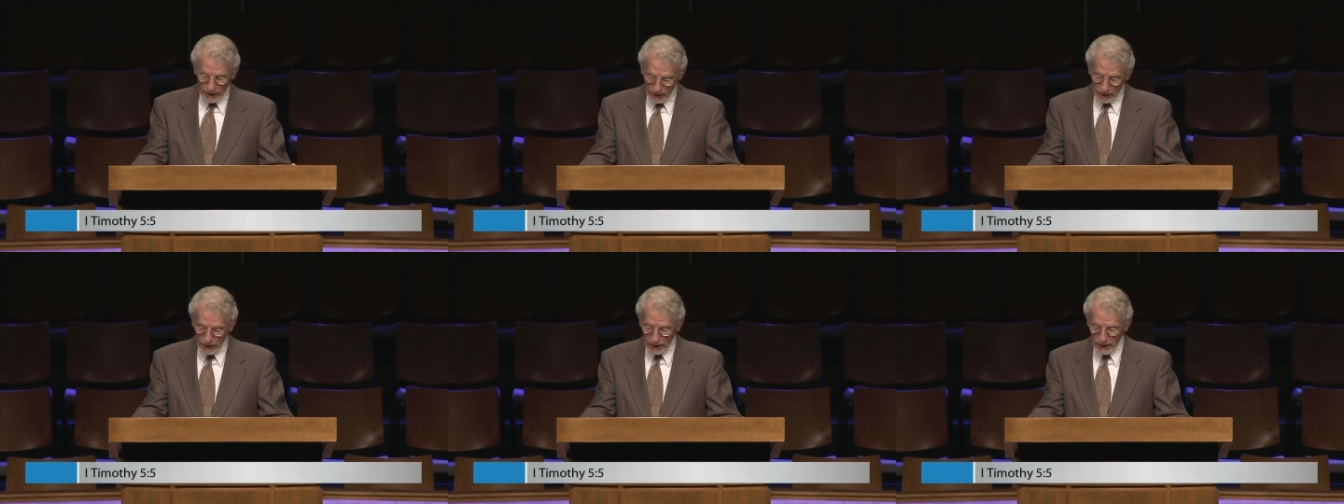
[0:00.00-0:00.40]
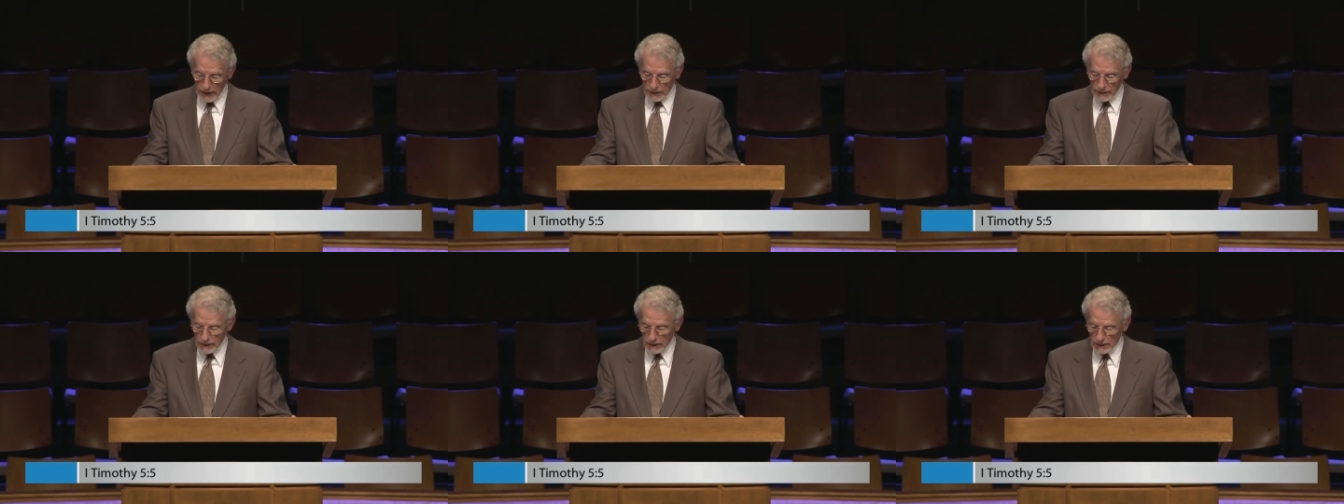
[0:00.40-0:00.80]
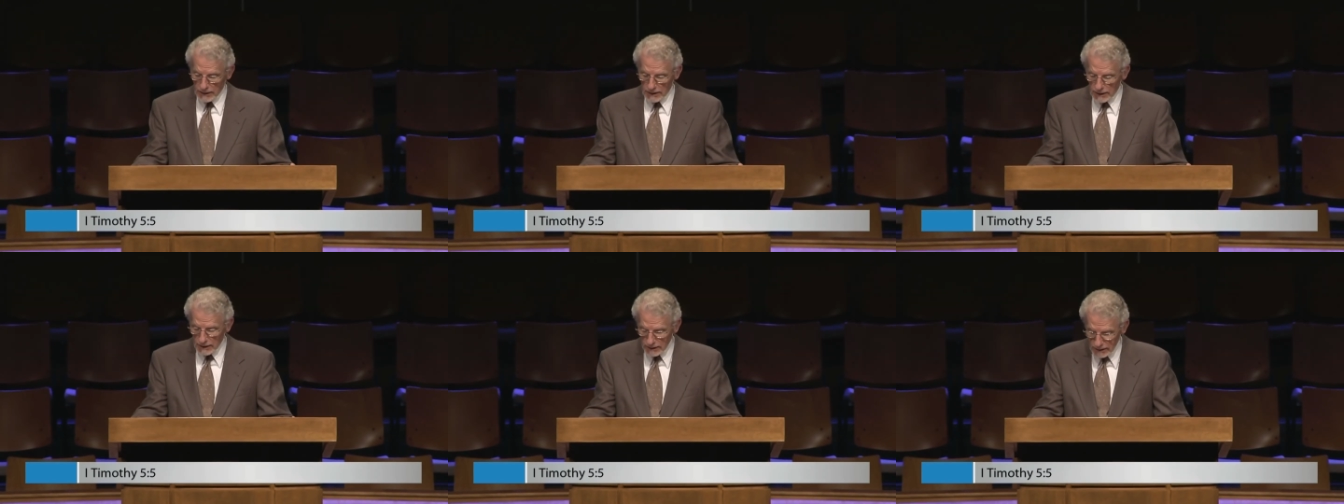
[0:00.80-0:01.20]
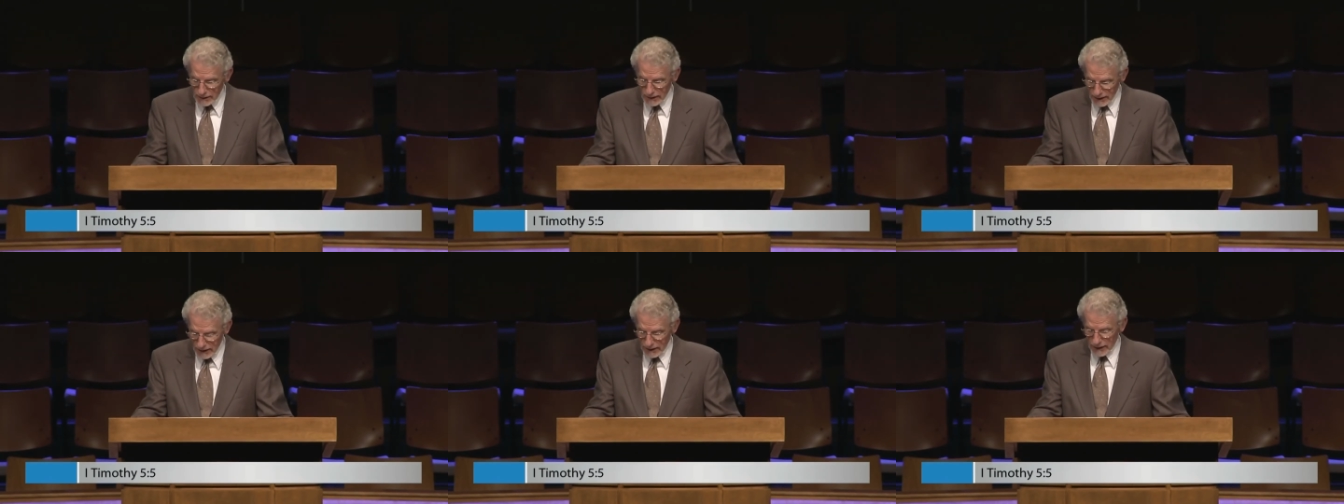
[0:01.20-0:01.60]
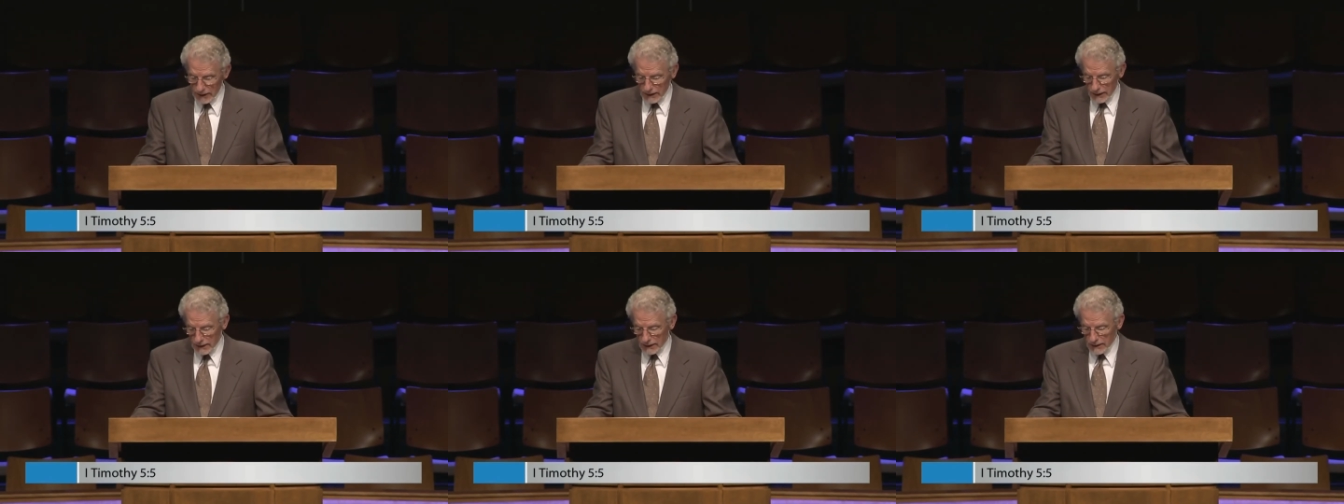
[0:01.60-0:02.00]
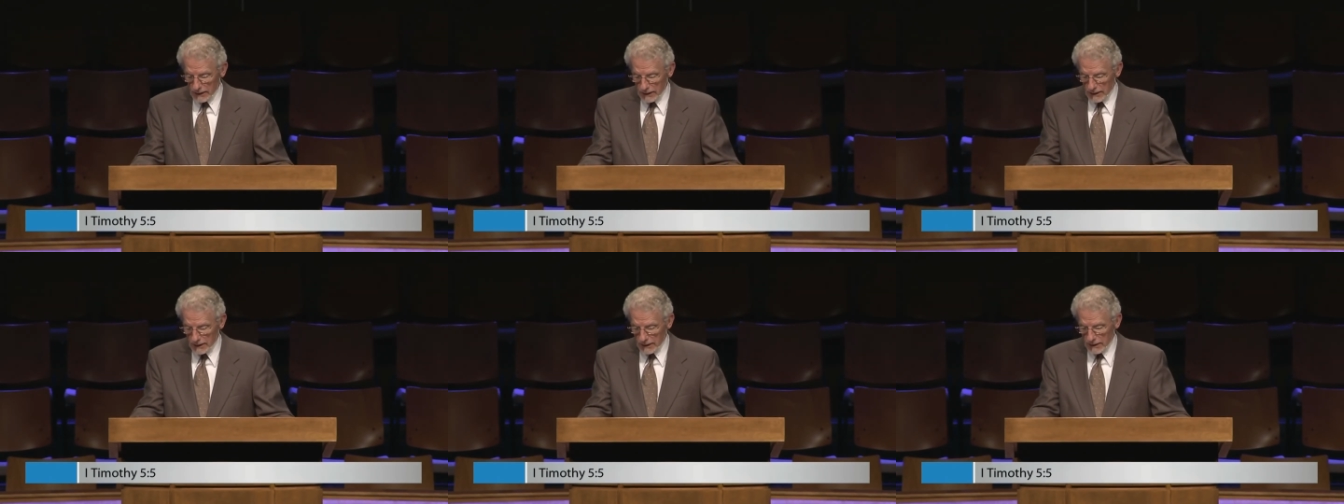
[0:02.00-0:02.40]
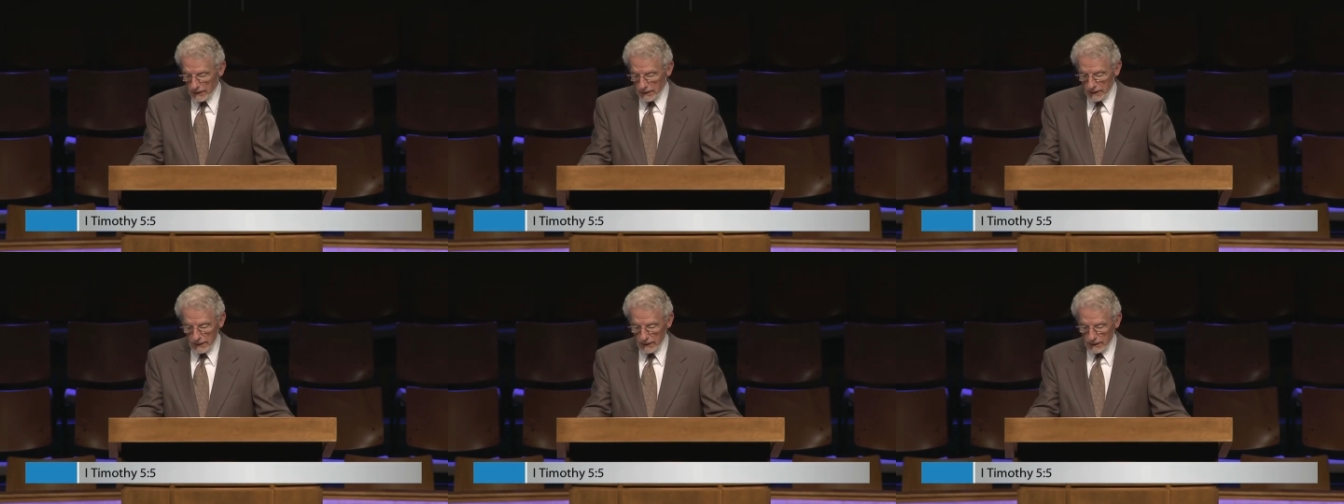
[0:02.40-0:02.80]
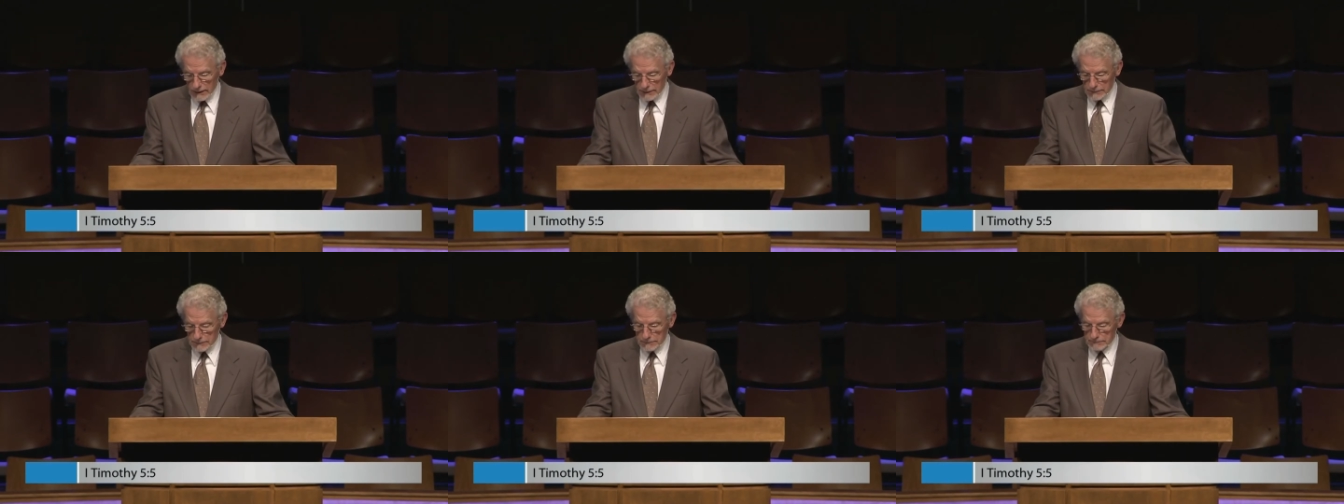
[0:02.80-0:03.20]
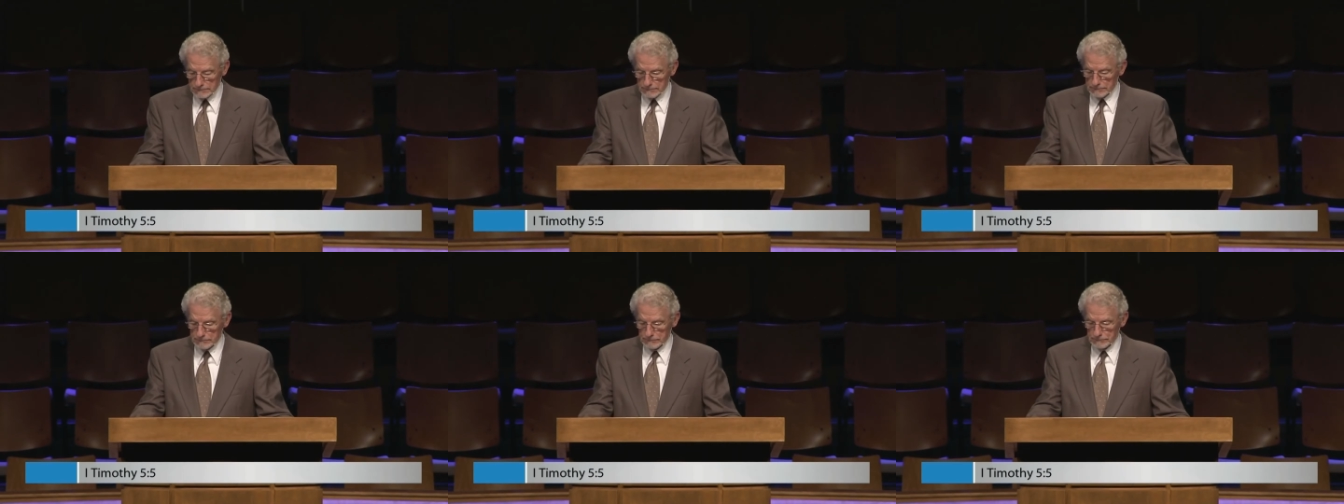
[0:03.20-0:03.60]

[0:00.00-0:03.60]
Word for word: and day. Um,